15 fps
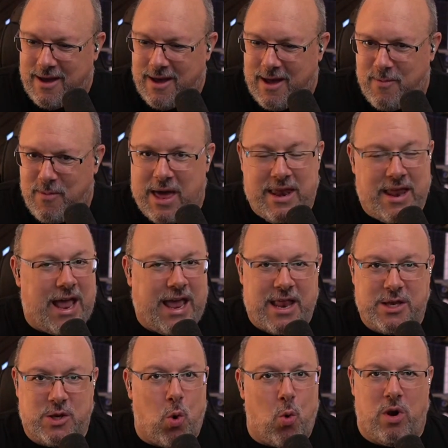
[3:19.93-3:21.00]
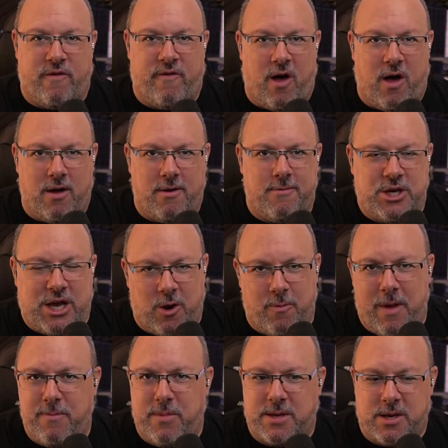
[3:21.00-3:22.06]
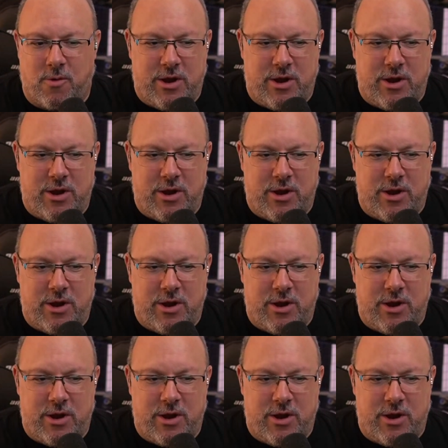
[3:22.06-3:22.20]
And again, to all of our channel members,